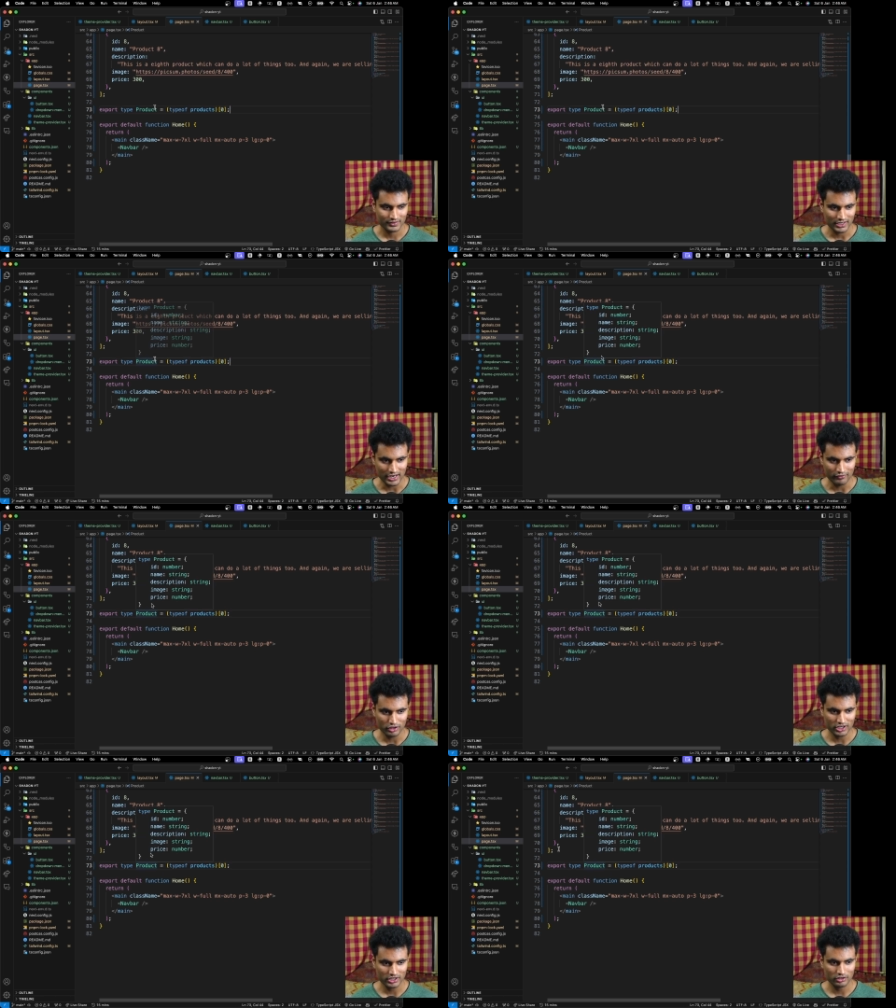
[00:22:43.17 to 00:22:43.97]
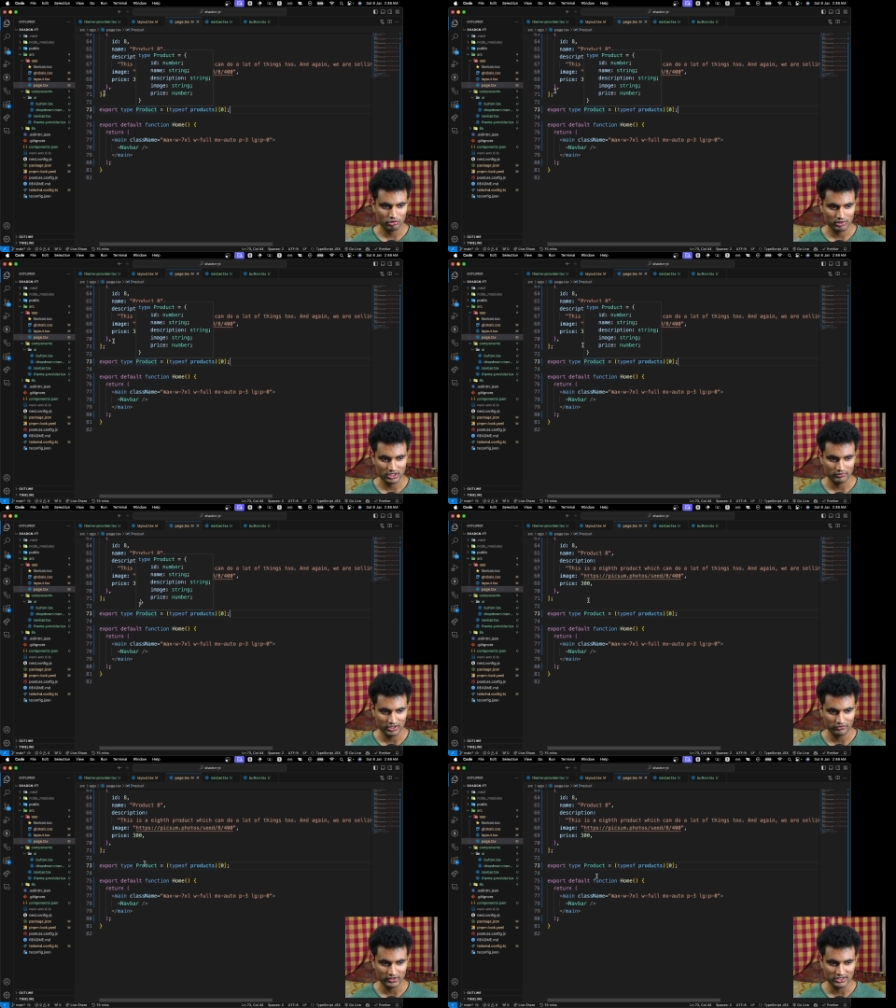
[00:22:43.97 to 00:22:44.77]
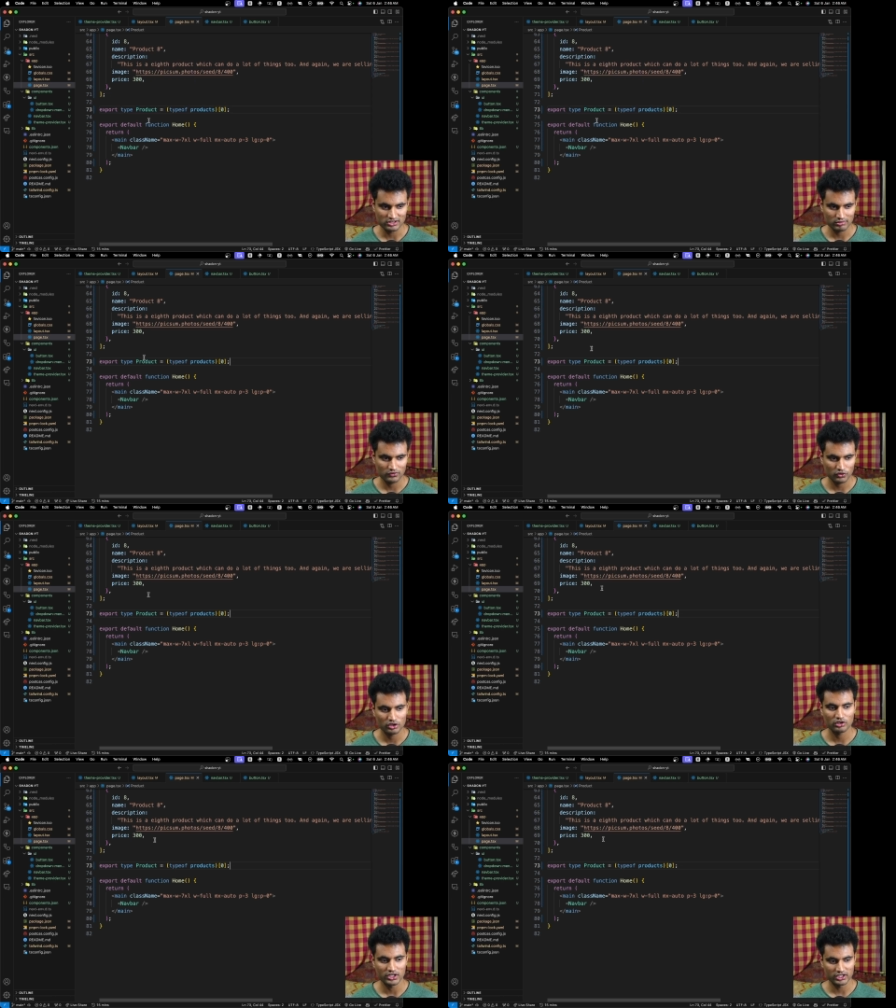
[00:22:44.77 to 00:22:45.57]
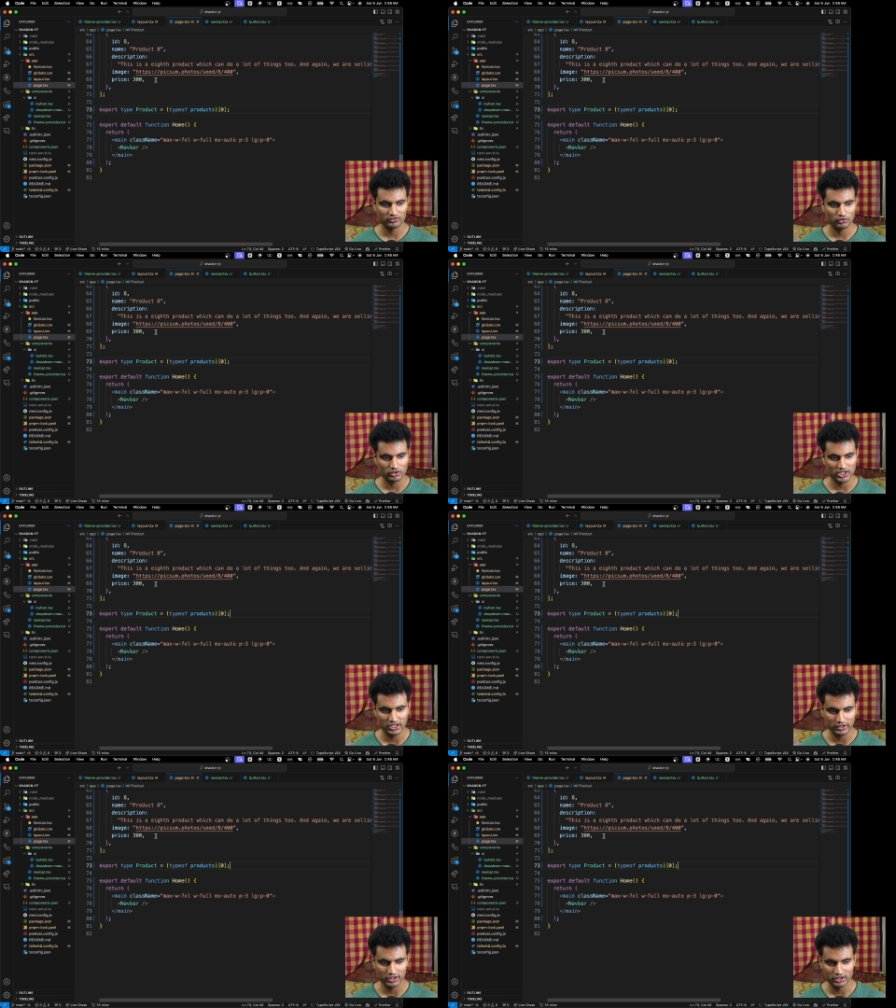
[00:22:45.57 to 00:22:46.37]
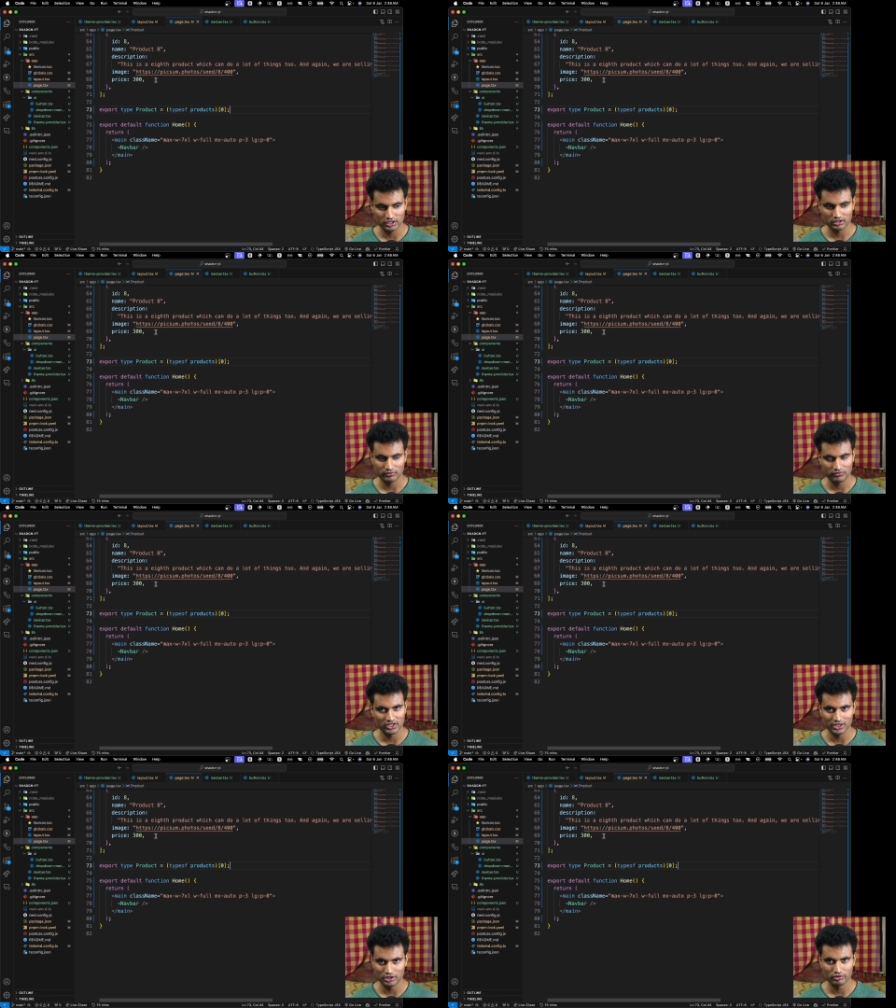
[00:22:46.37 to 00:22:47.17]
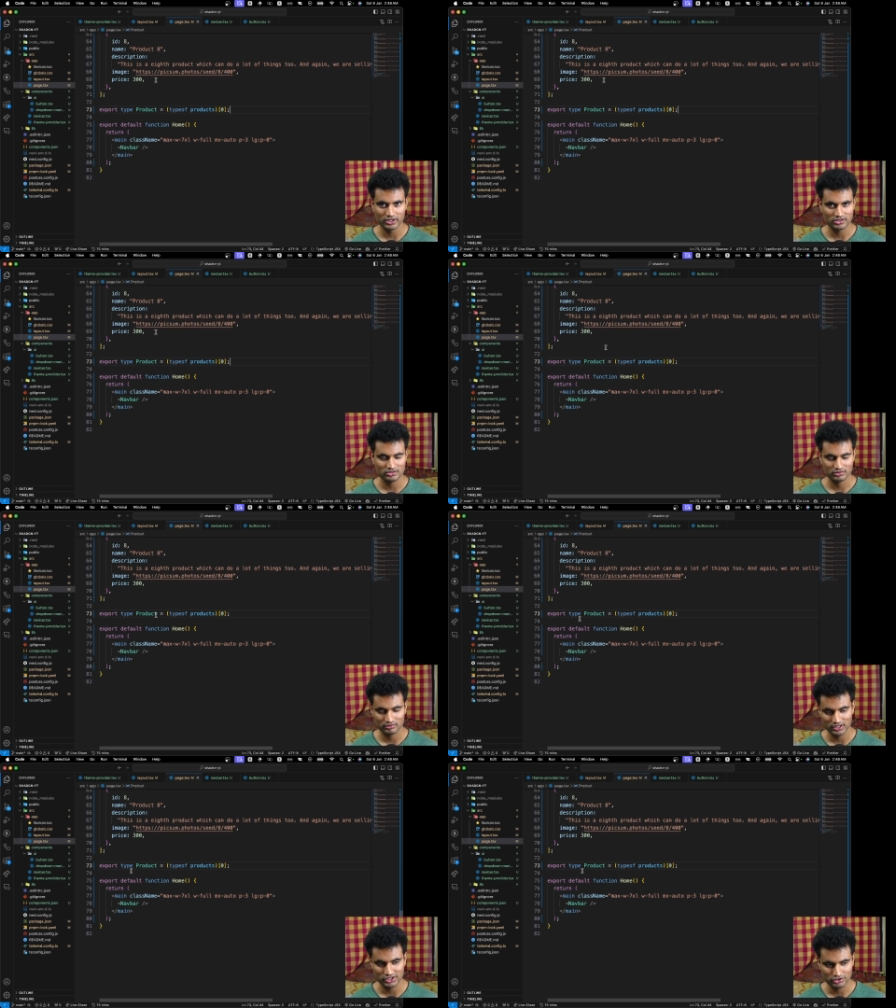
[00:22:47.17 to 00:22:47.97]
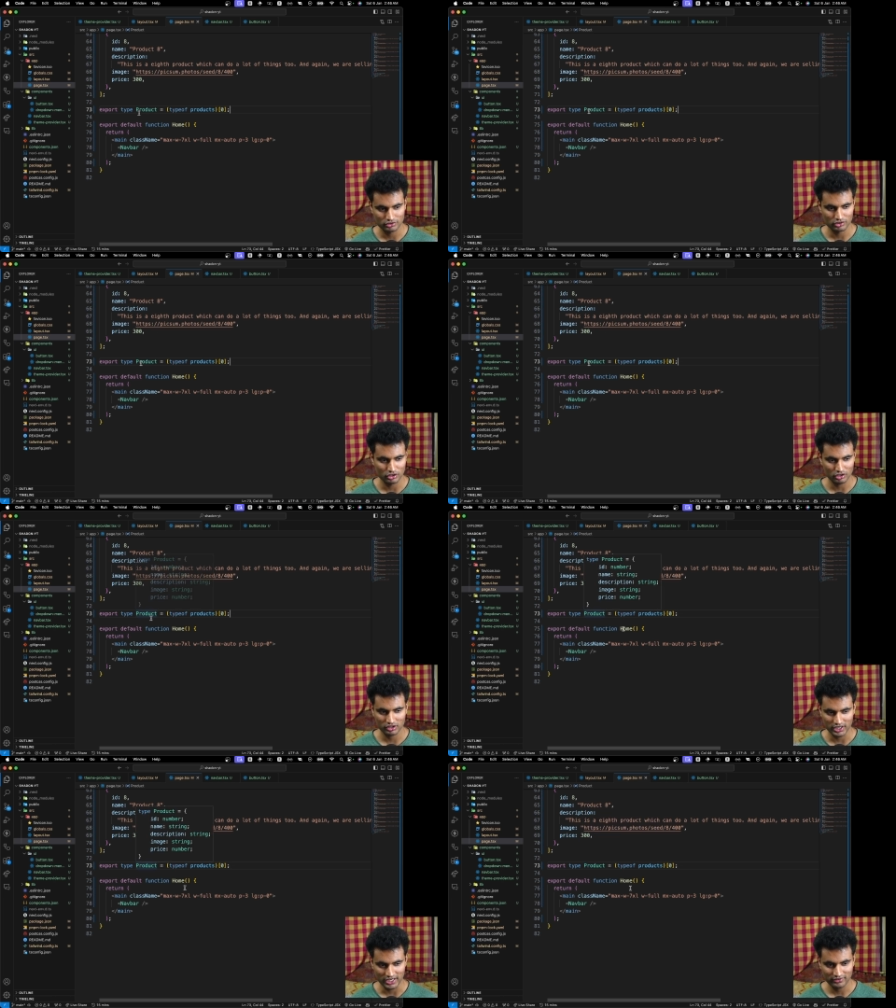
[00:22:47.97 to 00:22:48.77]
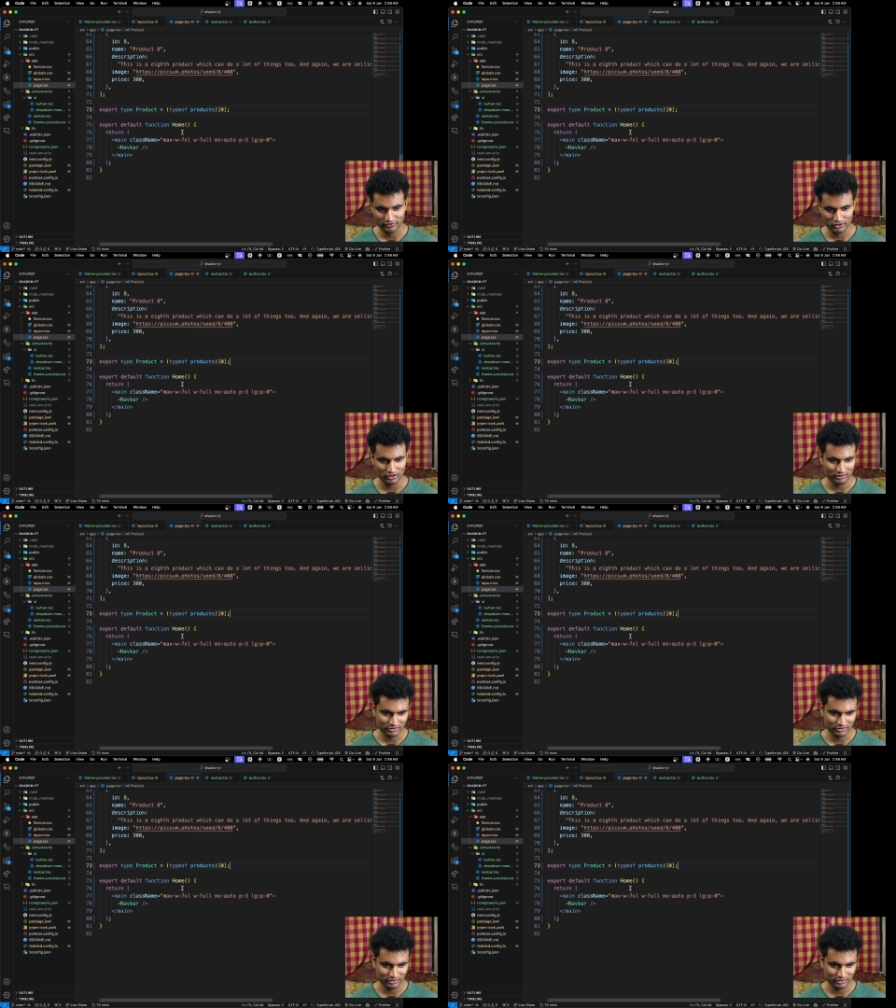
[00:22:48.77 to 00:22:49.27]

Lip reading: I wanted it to be very flexible for now. Like if you create another field into this, it should not cry for now.